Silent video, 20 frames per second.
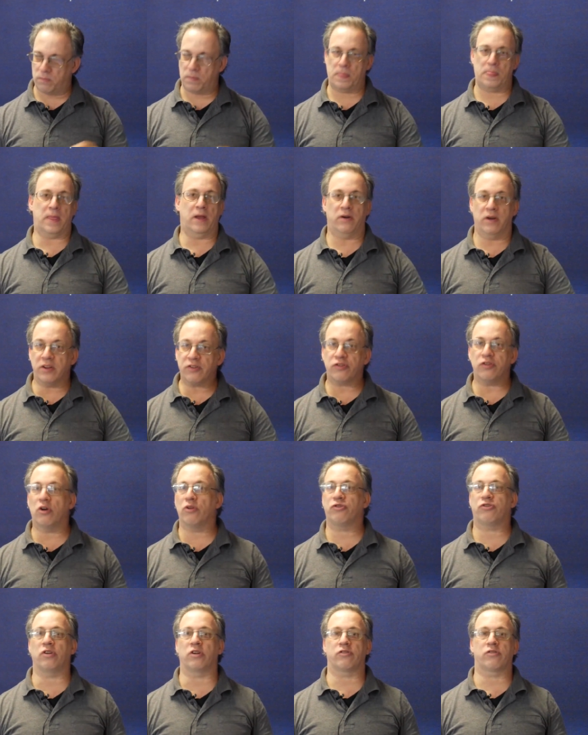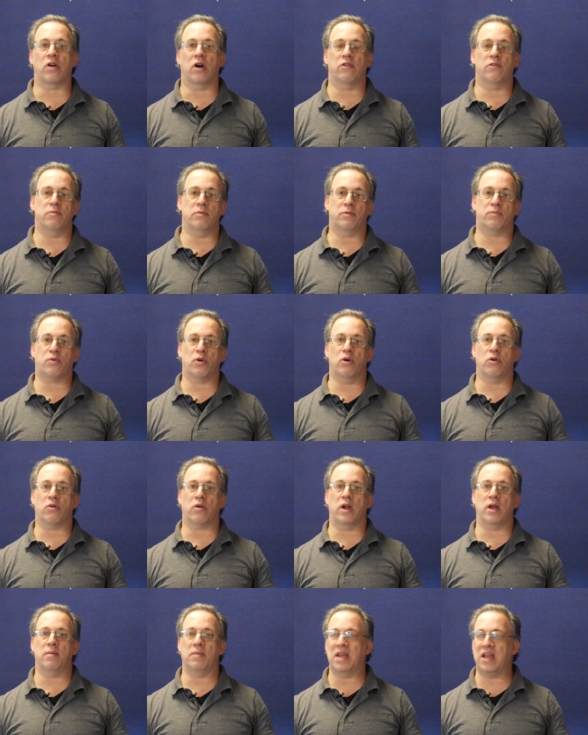There is no such government
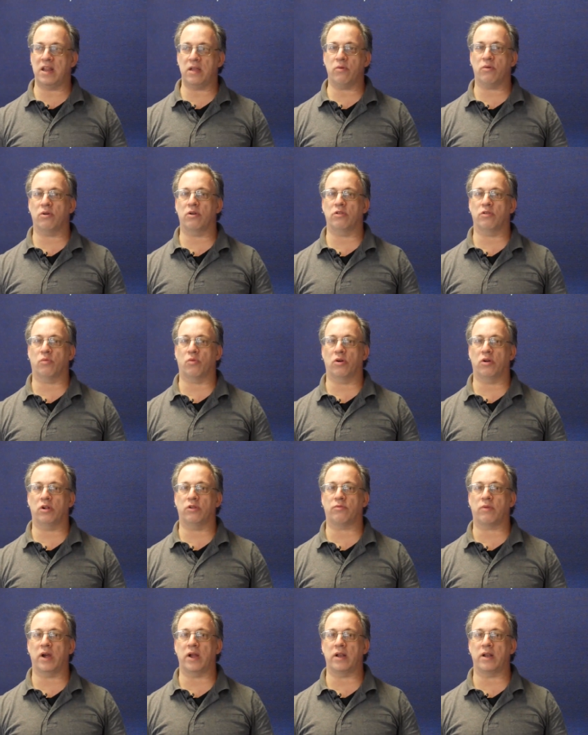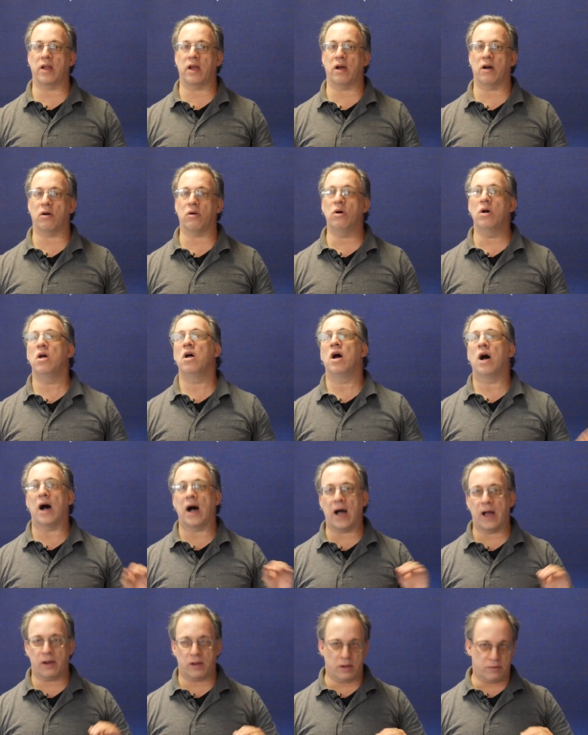program anywhere in the world right now.
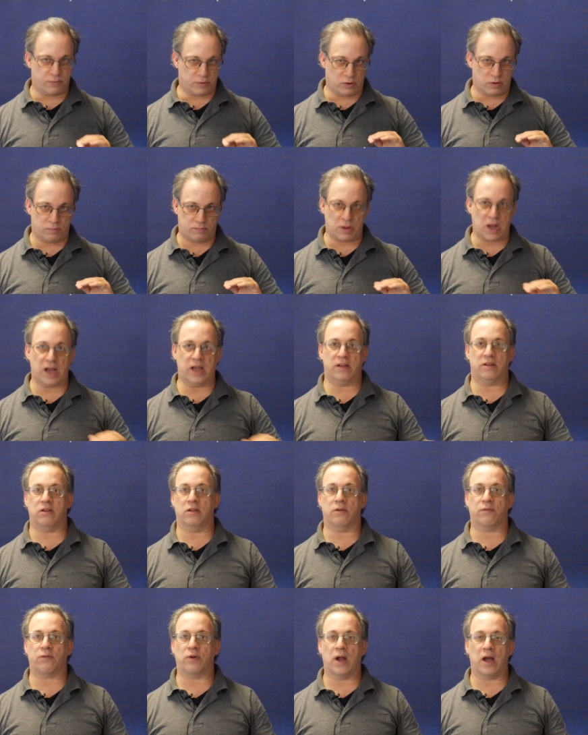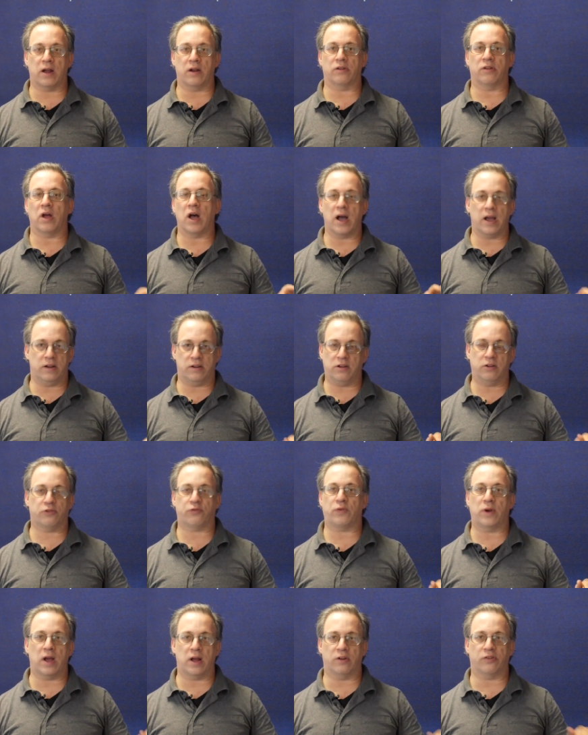I have ideas for
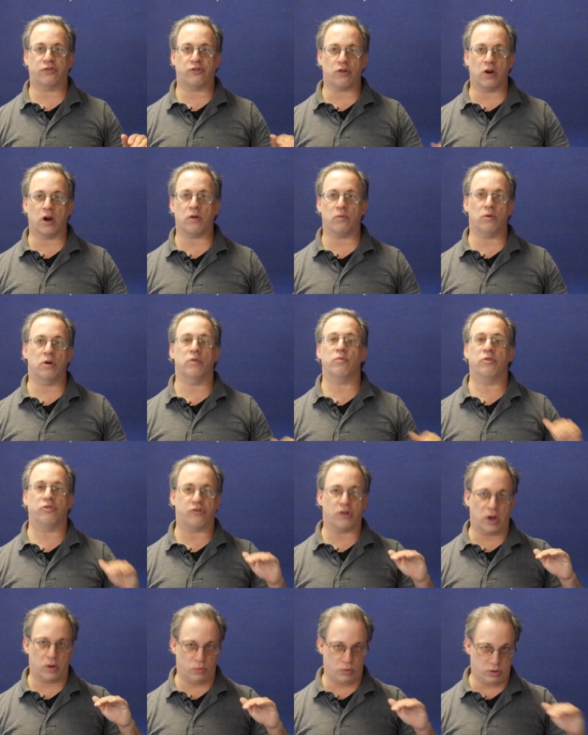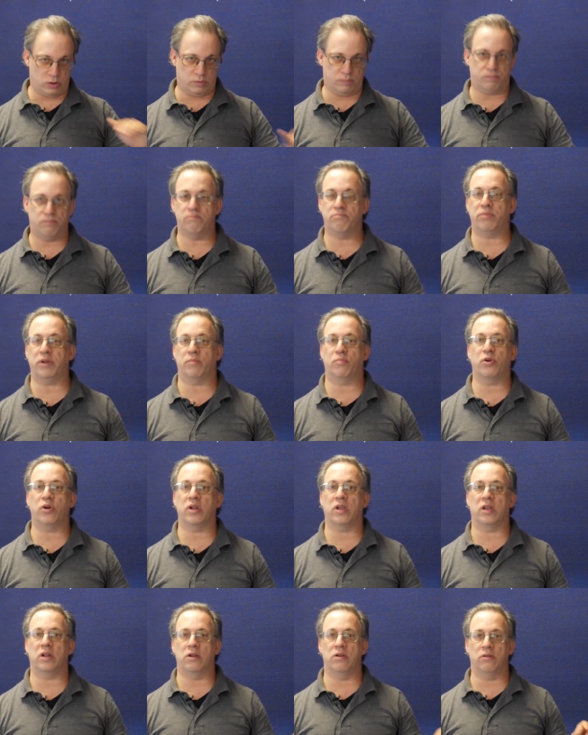how to start one, which I will be
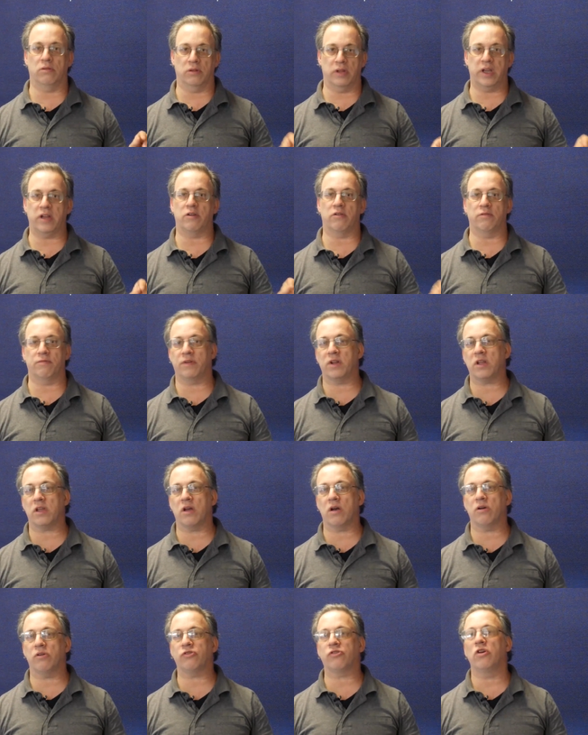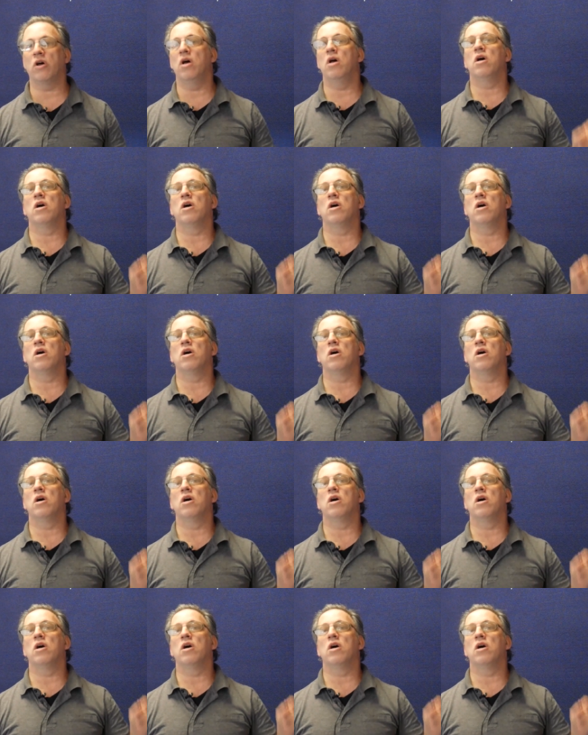putting in later videos.